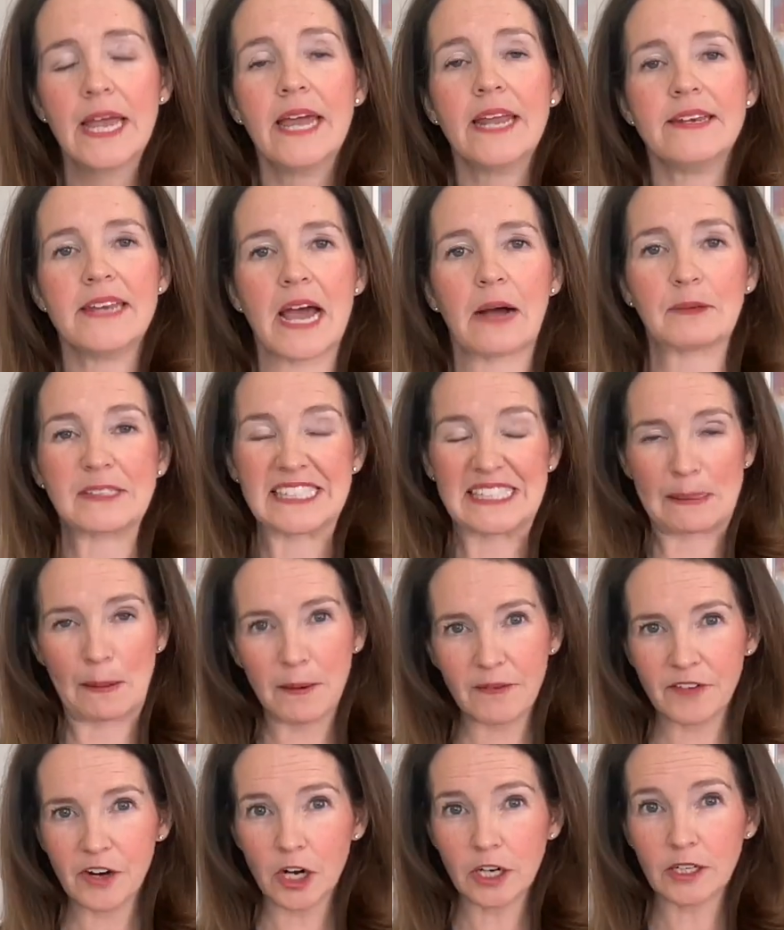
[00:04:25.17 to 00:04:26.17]
Now, some
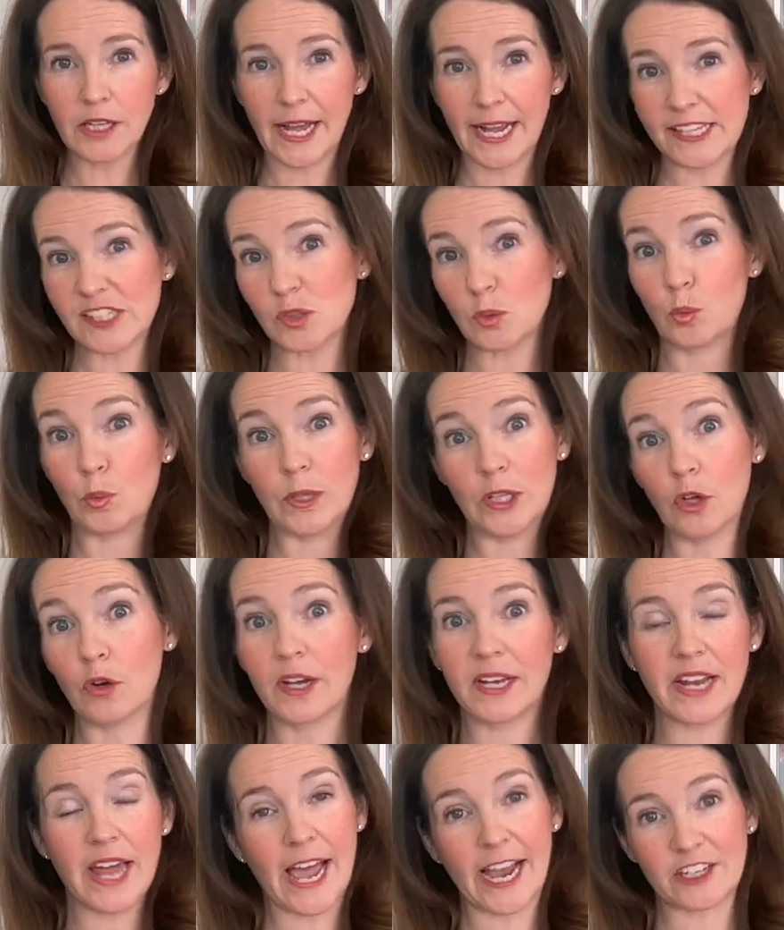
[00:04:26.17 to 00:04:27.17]
of our clients will
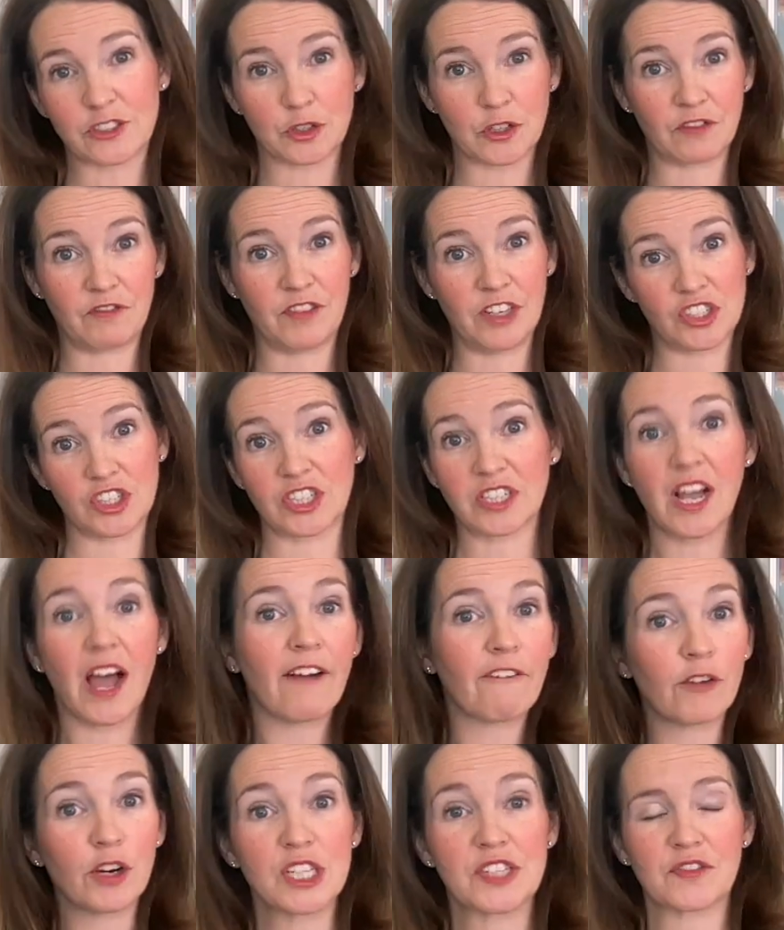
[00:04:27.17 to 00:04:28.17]
get extra vision
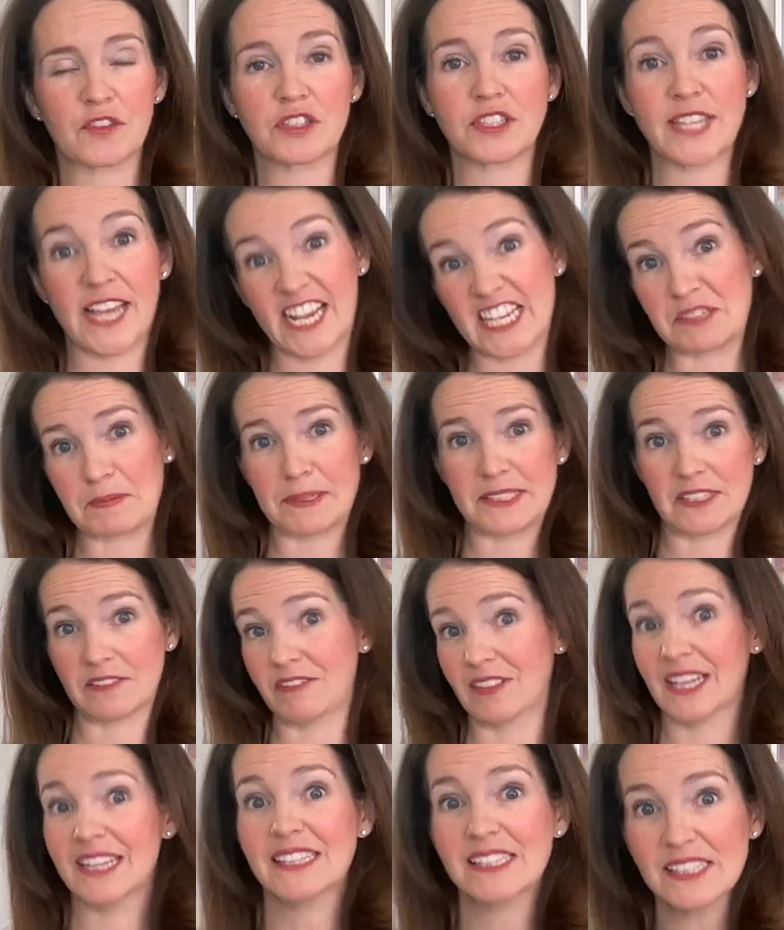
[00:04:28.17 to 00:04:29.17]
coverage for, say, expensive
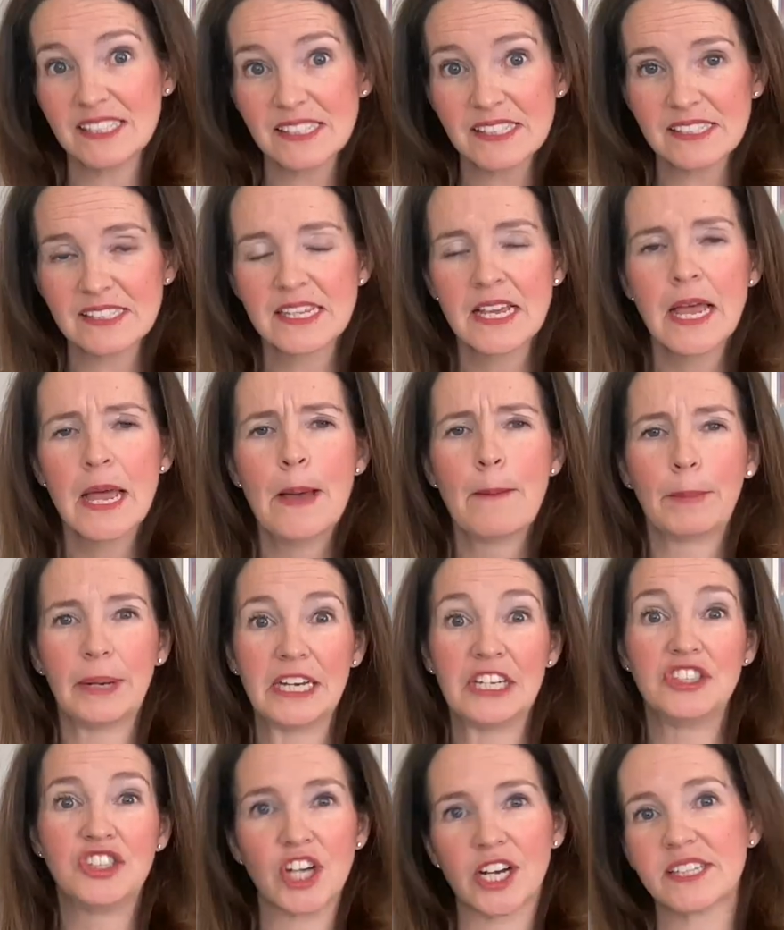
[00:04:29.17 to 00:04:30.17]
lenses, but
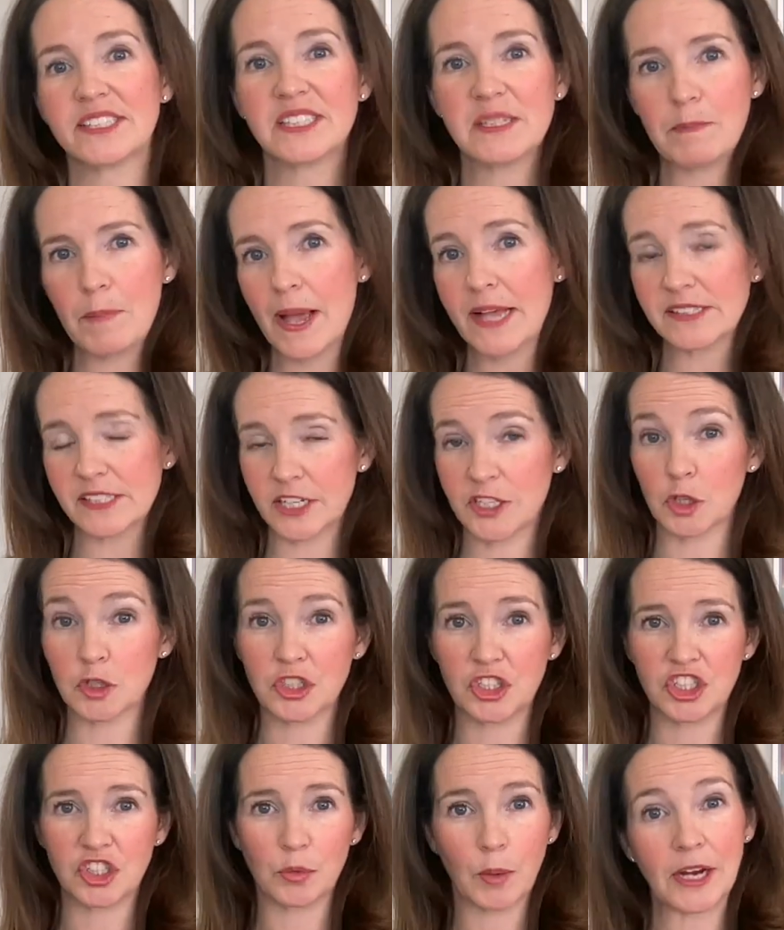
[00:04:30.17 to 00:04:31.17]
it just depends on your
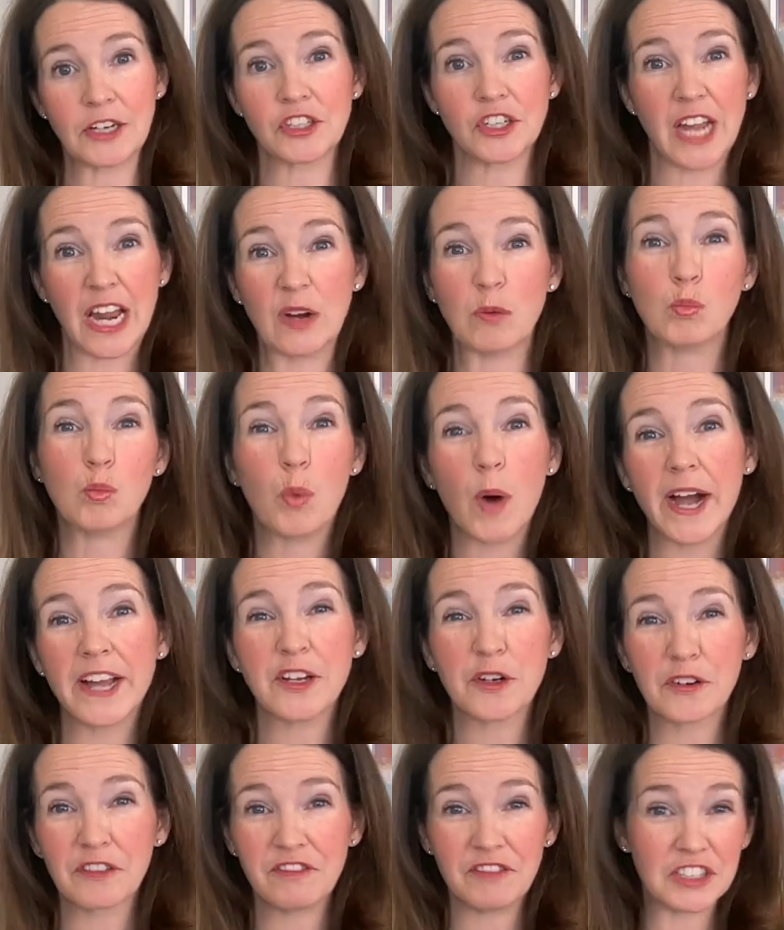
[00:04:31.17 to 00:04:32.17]
situation and what
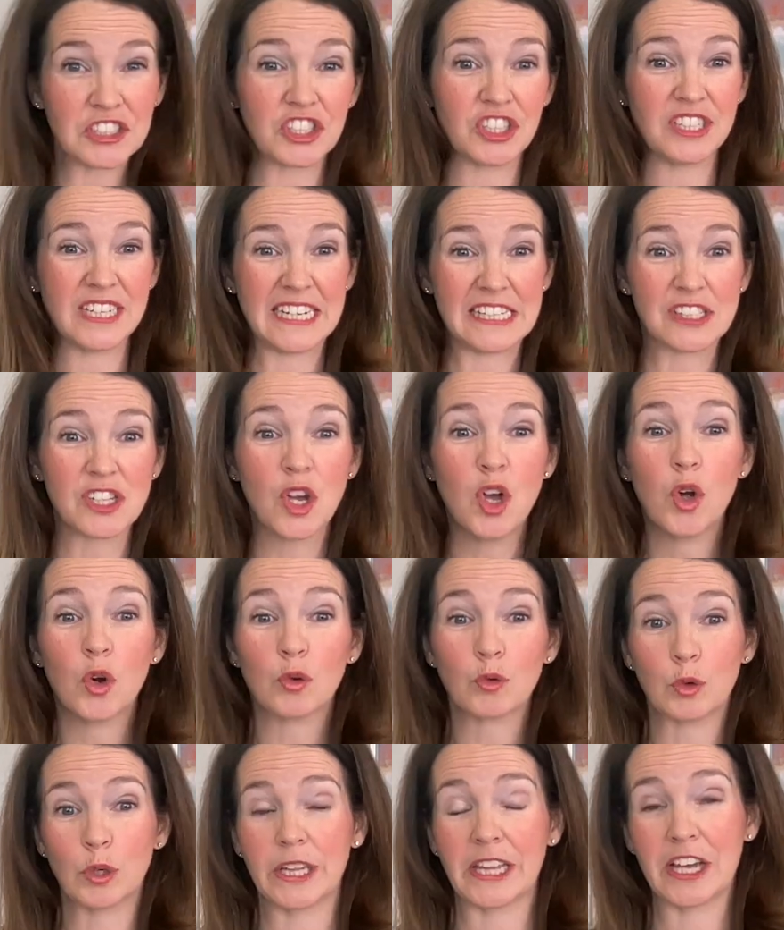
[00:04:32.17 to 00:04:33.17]
your vision needs
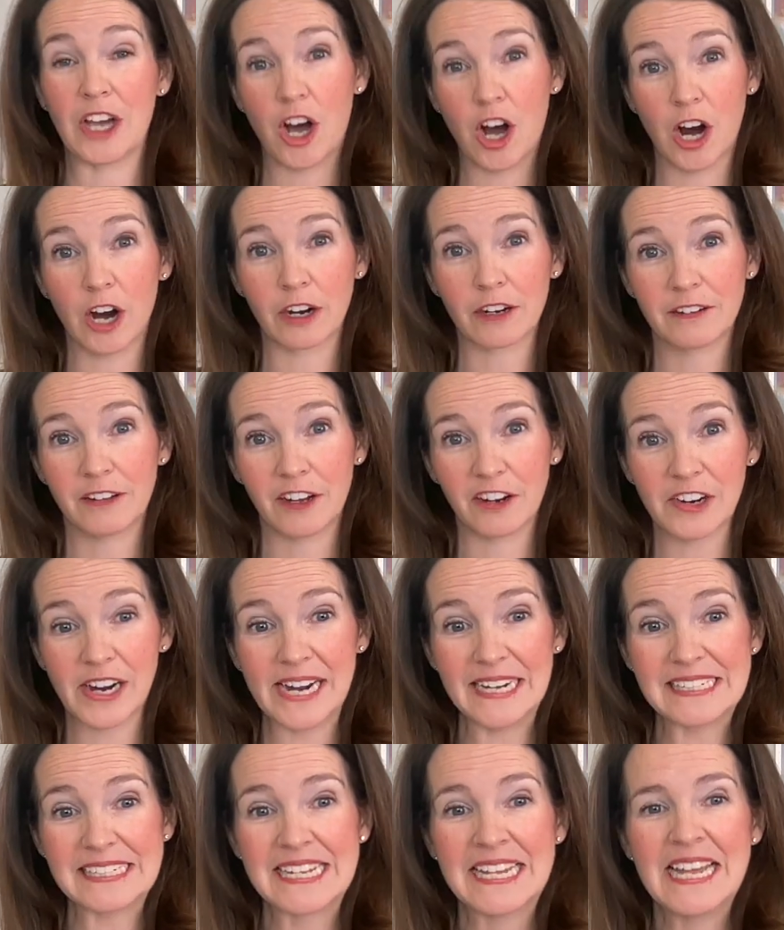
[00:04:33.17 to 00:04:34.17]
really are. All
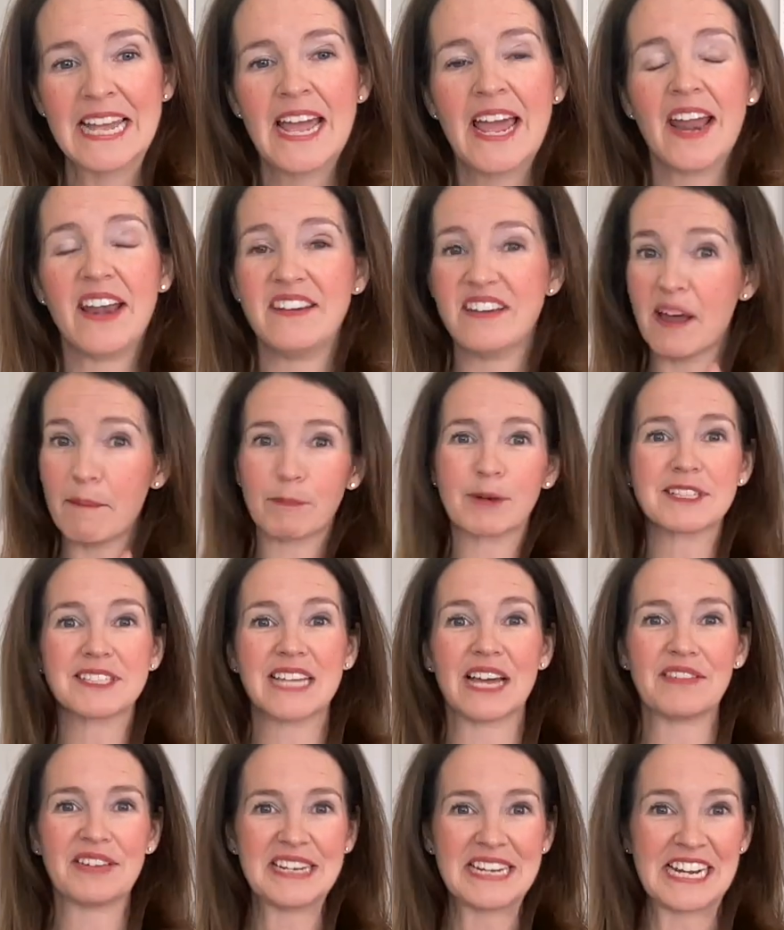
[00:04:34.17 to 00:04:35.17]
right. Number
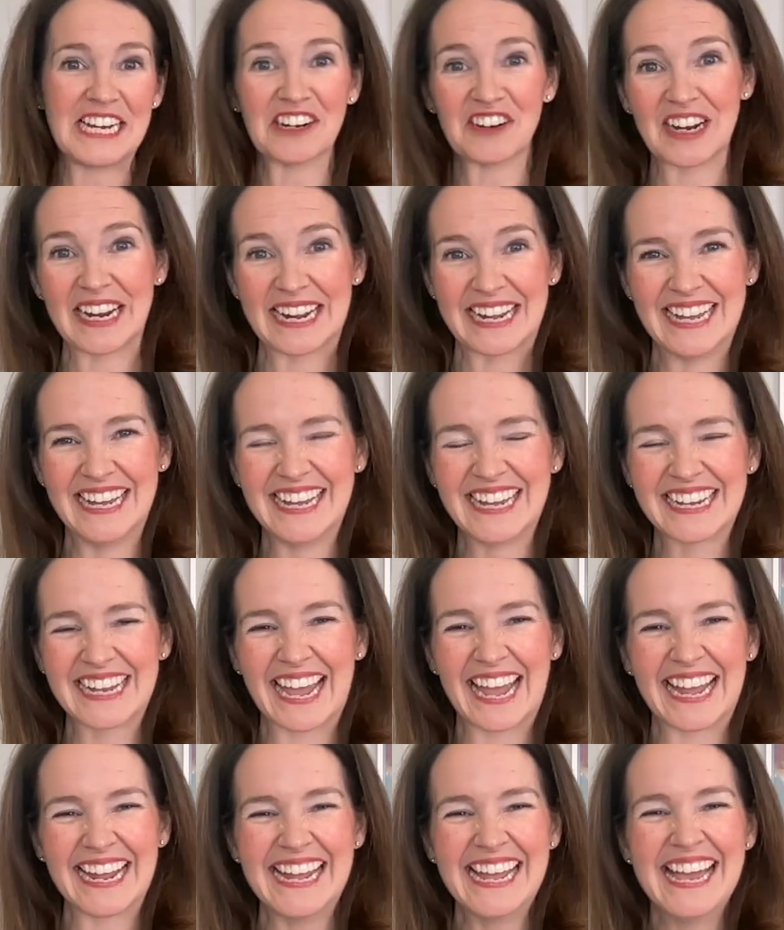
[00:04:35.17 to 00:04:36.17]
7, hearing.
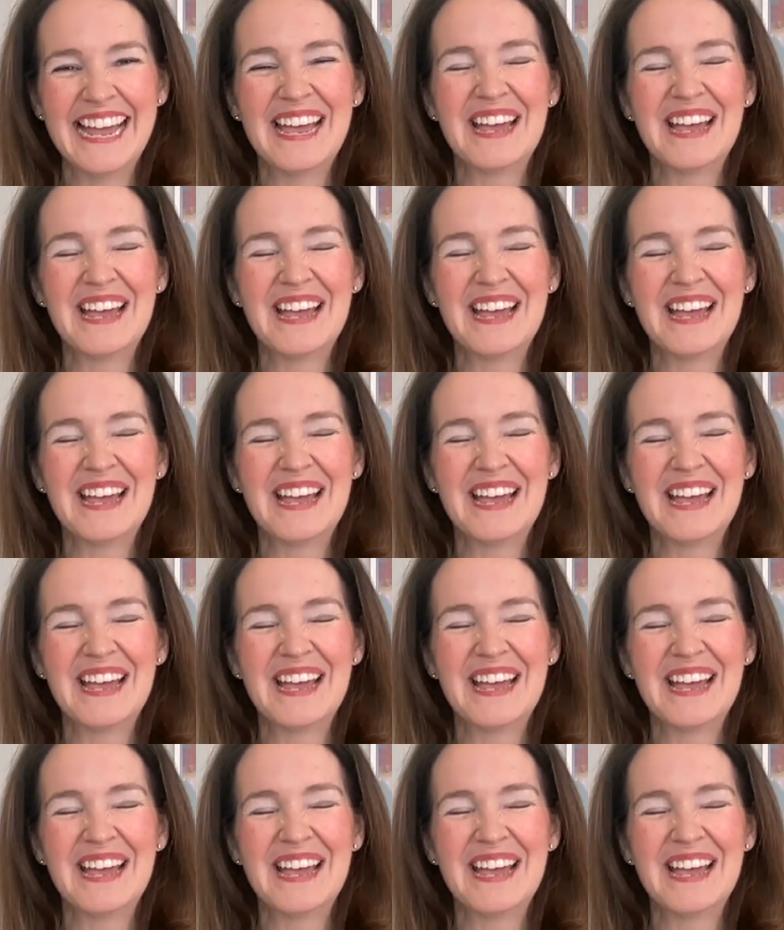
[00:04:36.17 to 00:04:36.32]
Okay.